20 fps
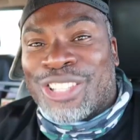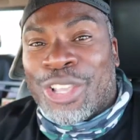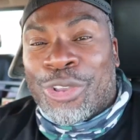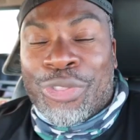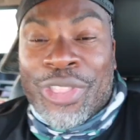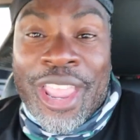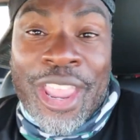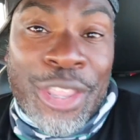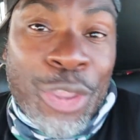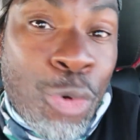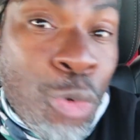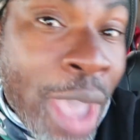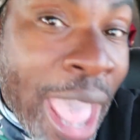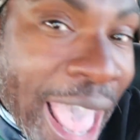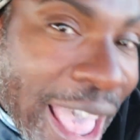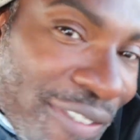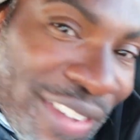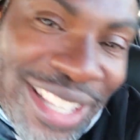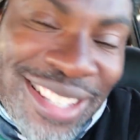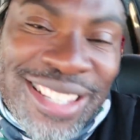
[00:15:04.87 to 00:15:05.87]
So there you
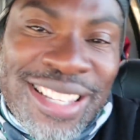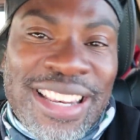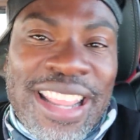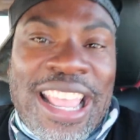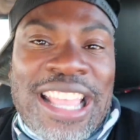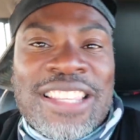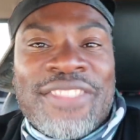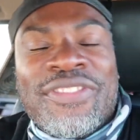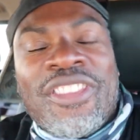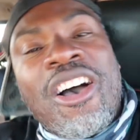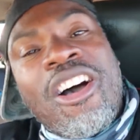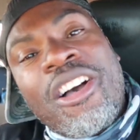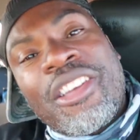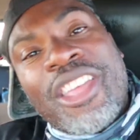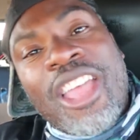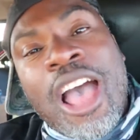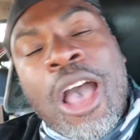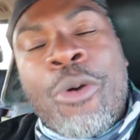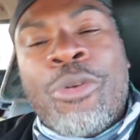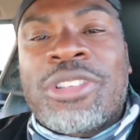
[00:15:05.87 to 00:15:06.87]
have it, today's
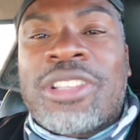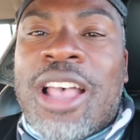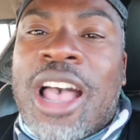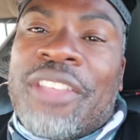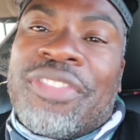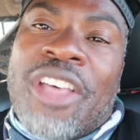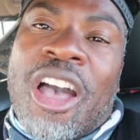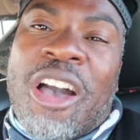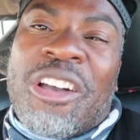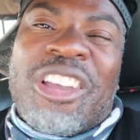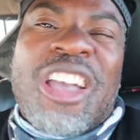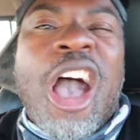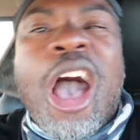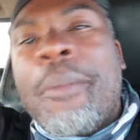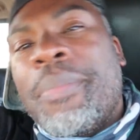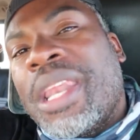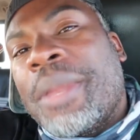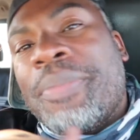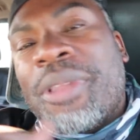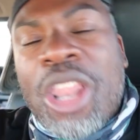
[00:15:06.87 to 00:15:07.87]
vlog. Y'all, what y'all thought?
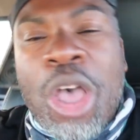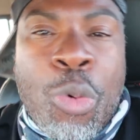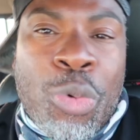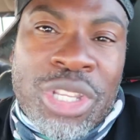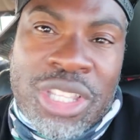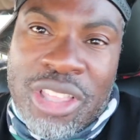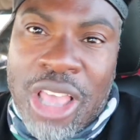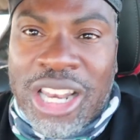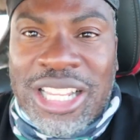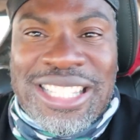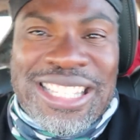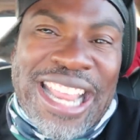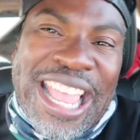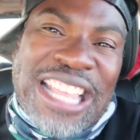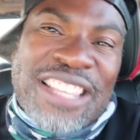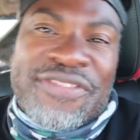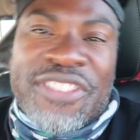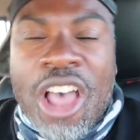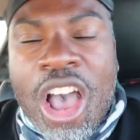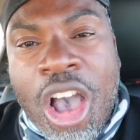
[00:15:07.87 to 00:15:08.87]
Comment below what you thought of
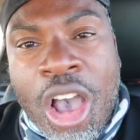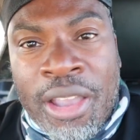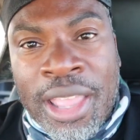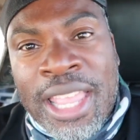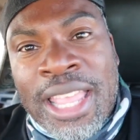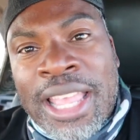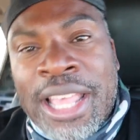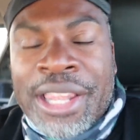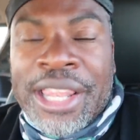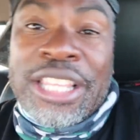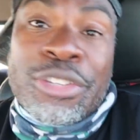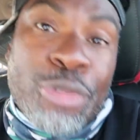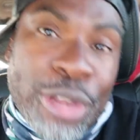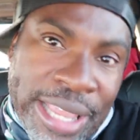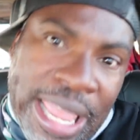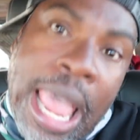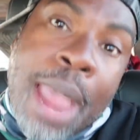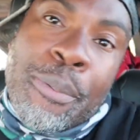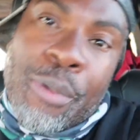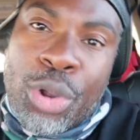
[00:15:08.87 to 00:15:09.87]
today's vlog. Let's
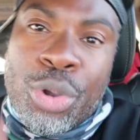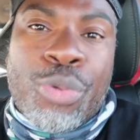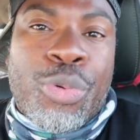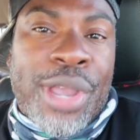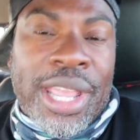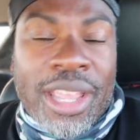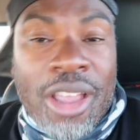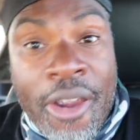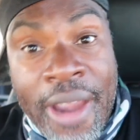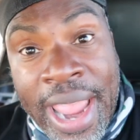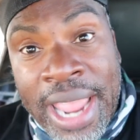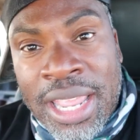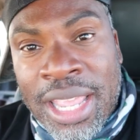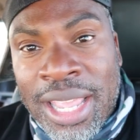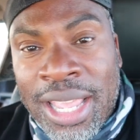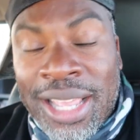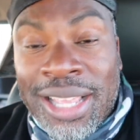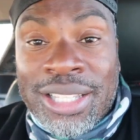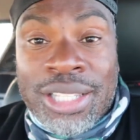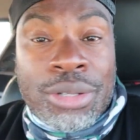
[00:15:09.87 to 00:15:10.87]
recap real quick. All right.
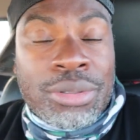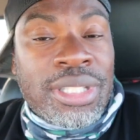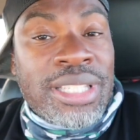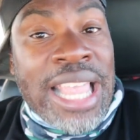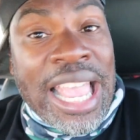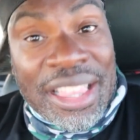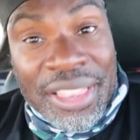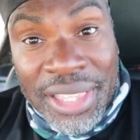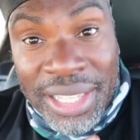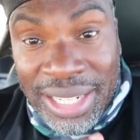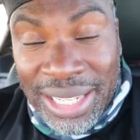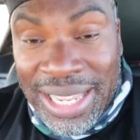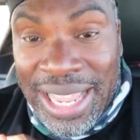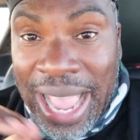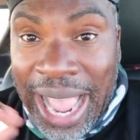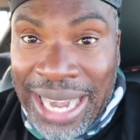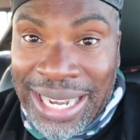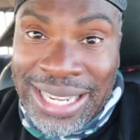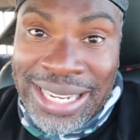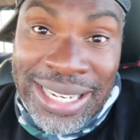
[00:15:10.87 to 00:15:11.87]
So technically,
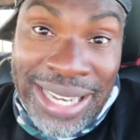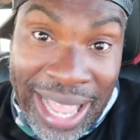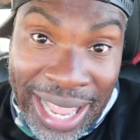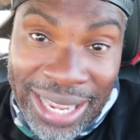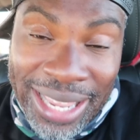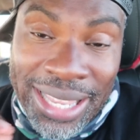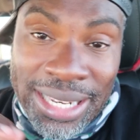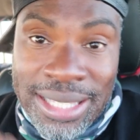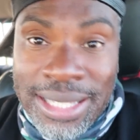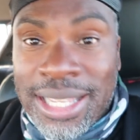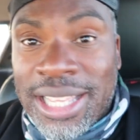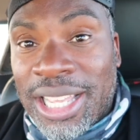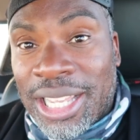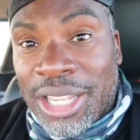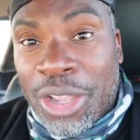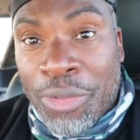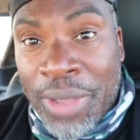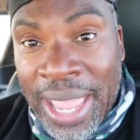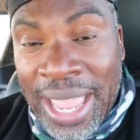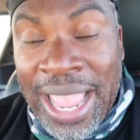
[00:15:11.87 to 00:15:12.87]
I did not get
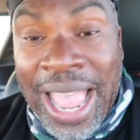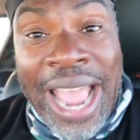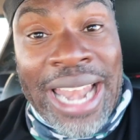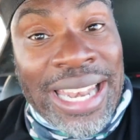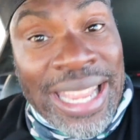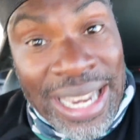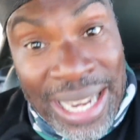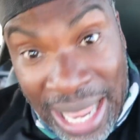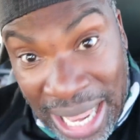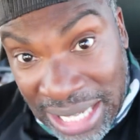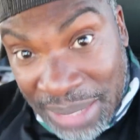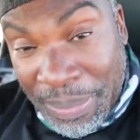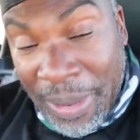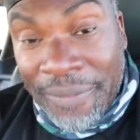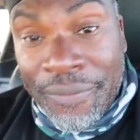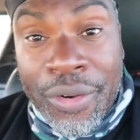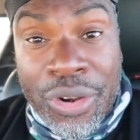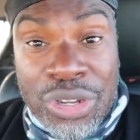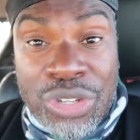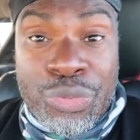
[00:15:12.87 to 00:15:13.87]
skunked, okay? I did catch
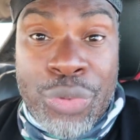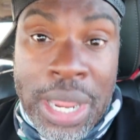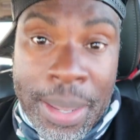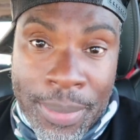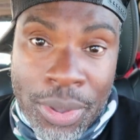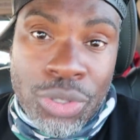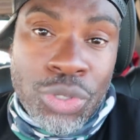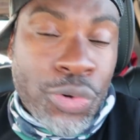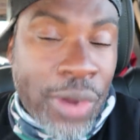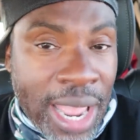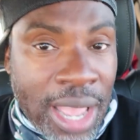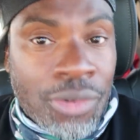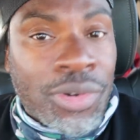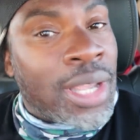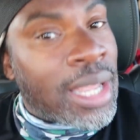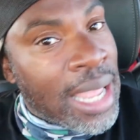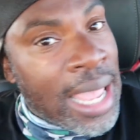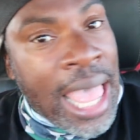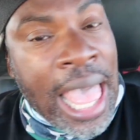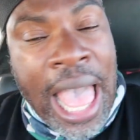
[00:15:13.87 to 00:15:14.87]
my first rainbow trout.
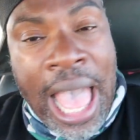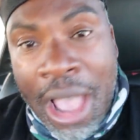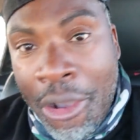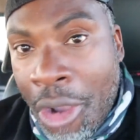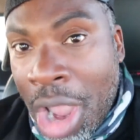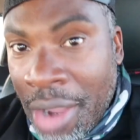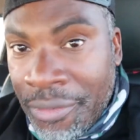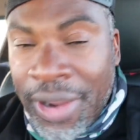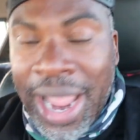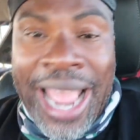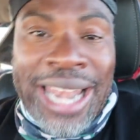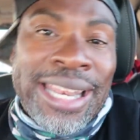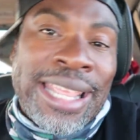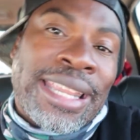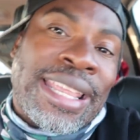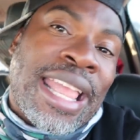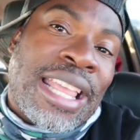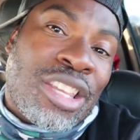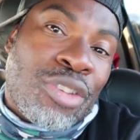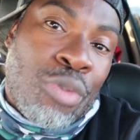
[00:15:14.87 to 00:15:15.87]
However, I
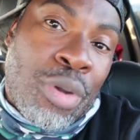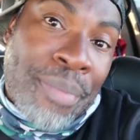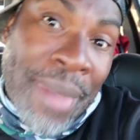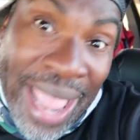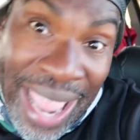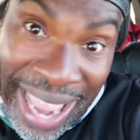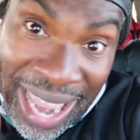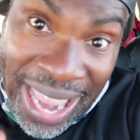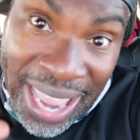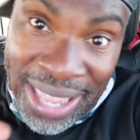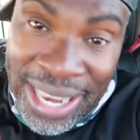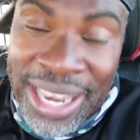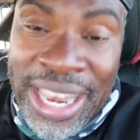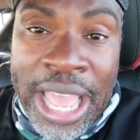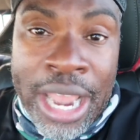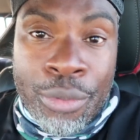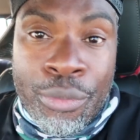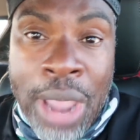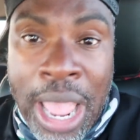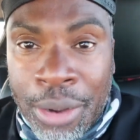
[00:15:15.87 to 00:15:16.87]
did catch it with my hand and
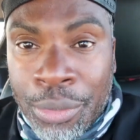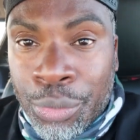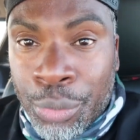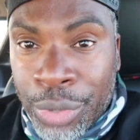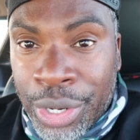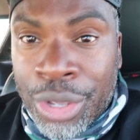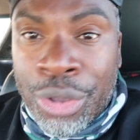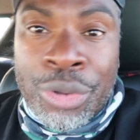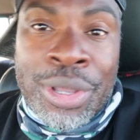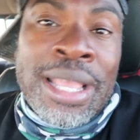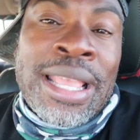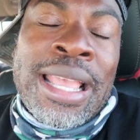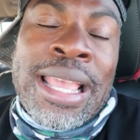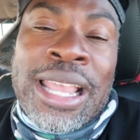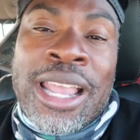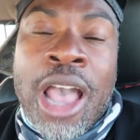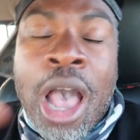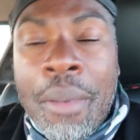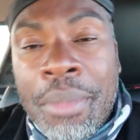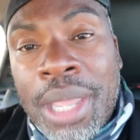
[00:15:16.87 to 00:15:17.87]
not a rod and reel.
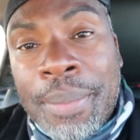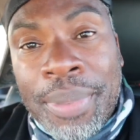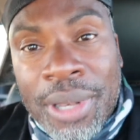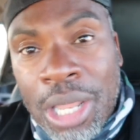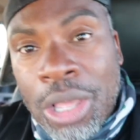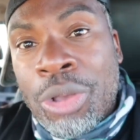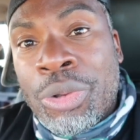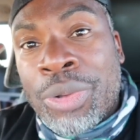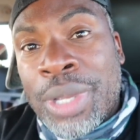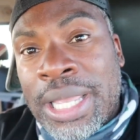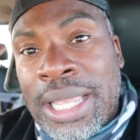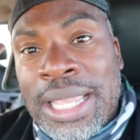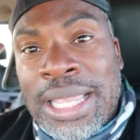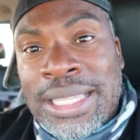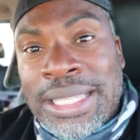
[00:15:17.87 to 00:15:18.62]
Comment below,